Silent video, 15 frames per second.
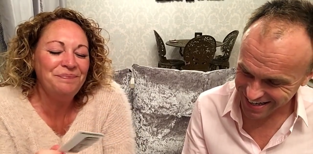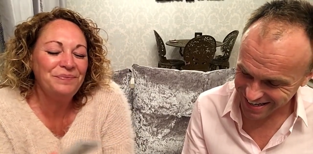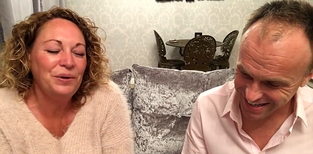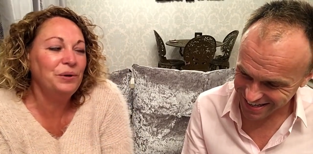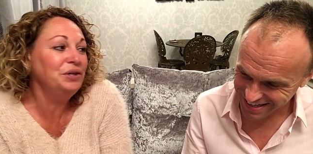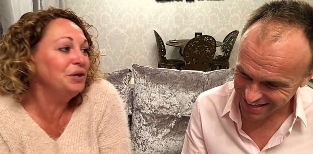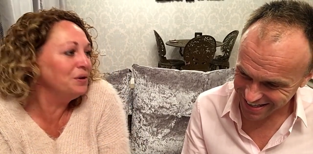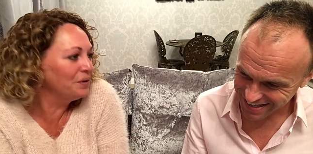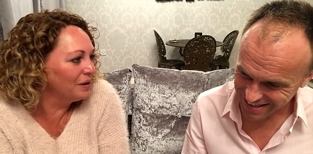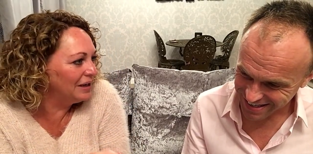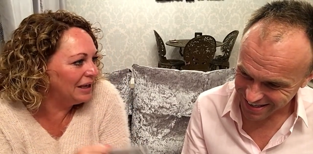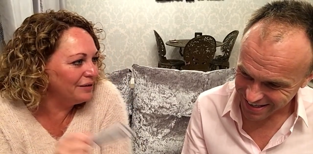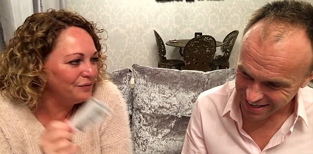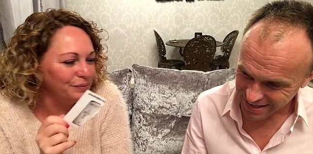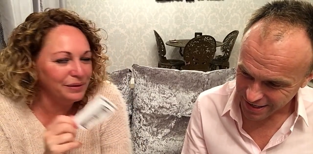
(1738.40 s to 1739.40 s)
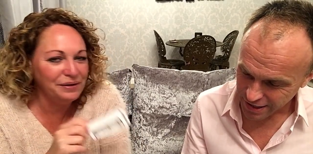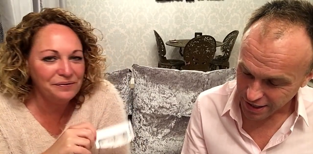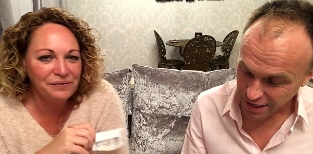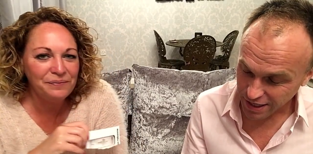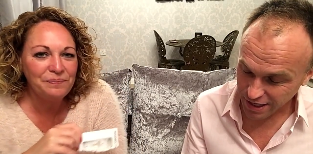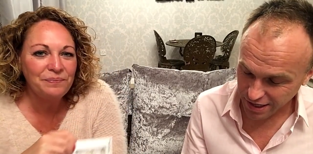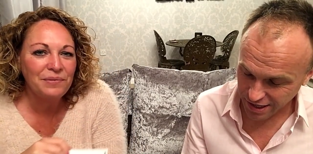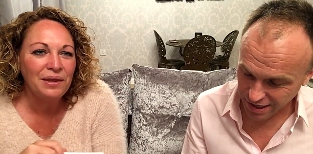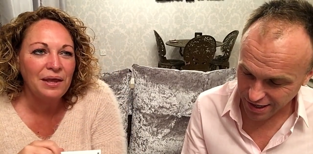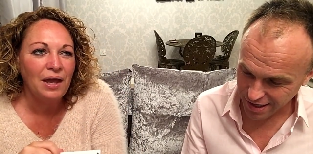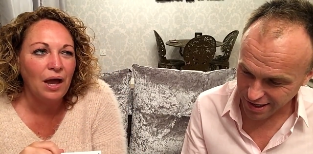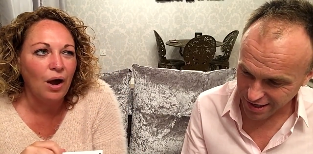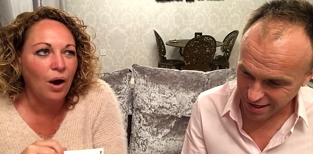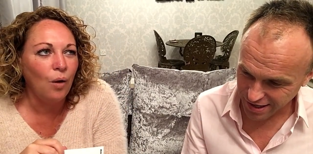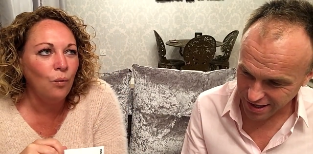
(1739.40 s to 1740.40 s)
Speaker 1: or you got left with,
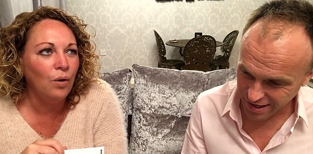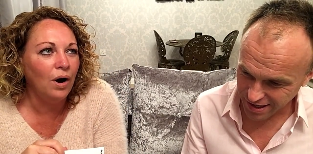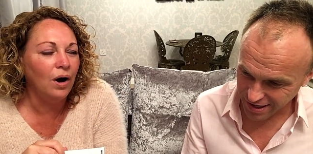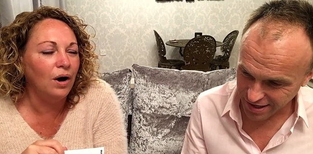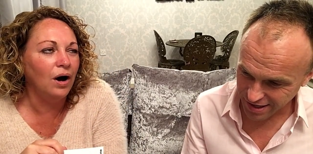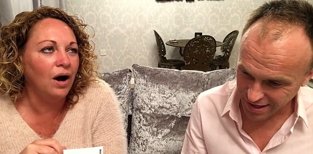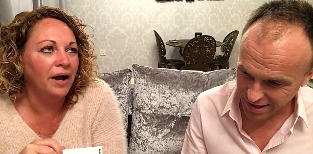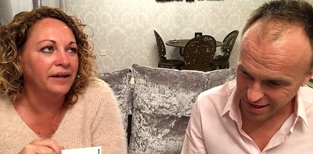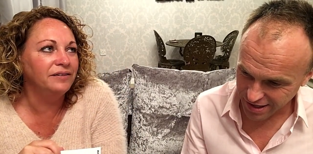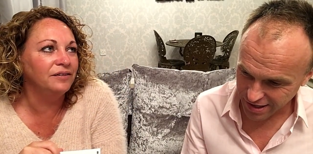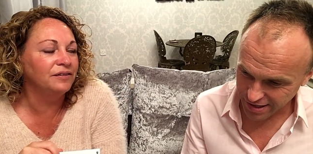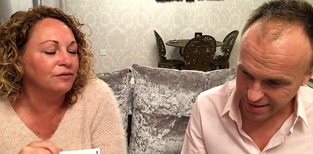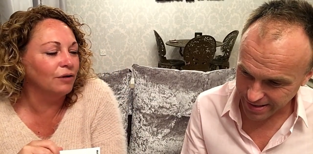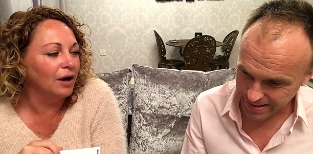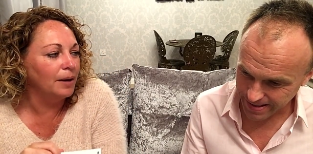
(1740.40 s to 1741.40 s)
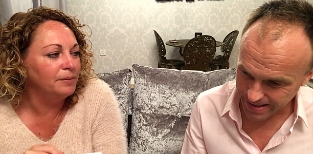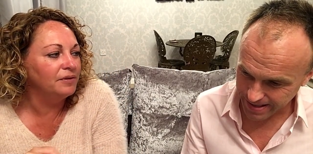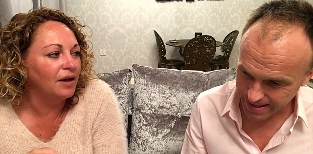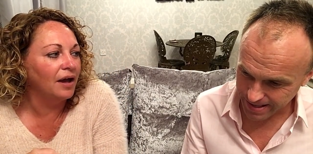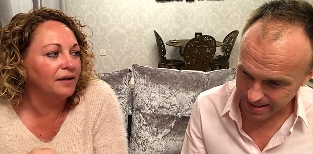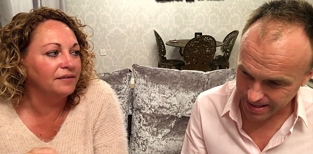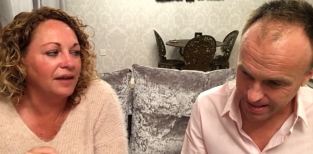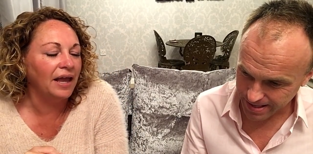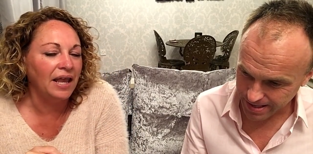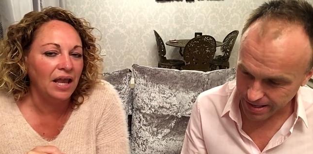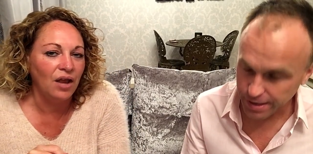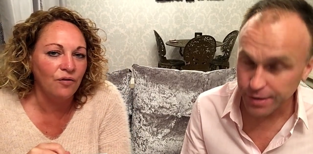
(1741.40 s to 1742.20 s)
what I described as a